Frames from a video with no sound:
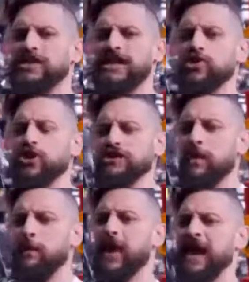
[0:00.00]
like you're trying to
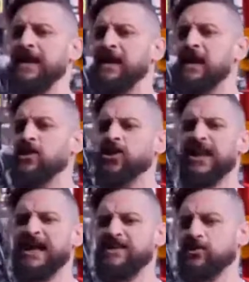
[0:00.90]
pin your
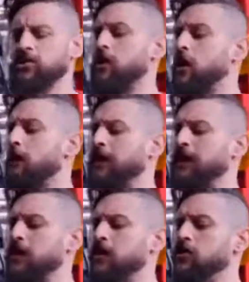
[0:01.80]
lats under your armpit.
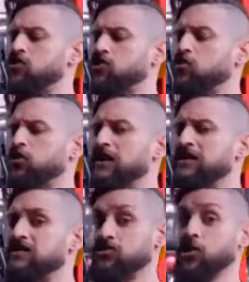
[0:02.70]
Squeeze
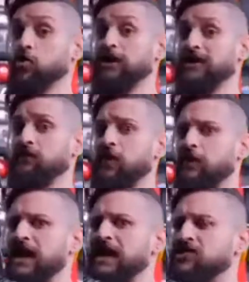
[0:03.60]
and don't let that rib
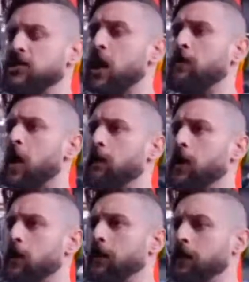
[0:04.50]
cage pop
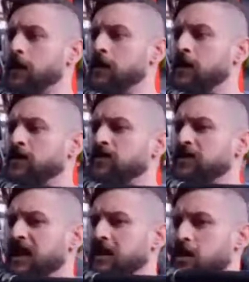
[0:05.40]
up. Then